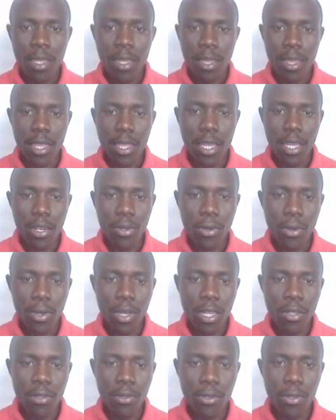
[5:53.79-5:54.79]
Then new
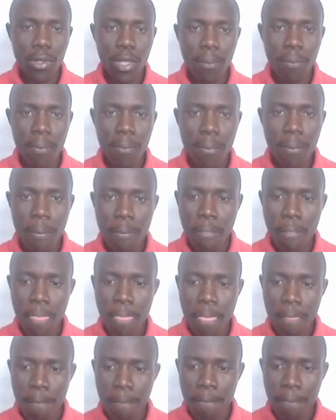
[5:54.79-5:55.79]
entry,
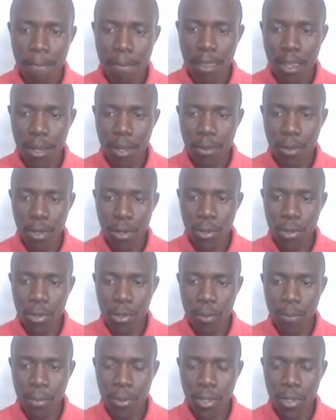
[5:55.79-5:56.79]
then we
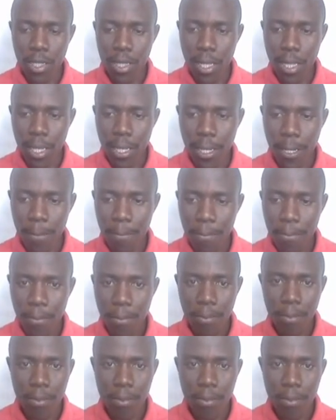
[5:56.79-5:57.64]
also put there,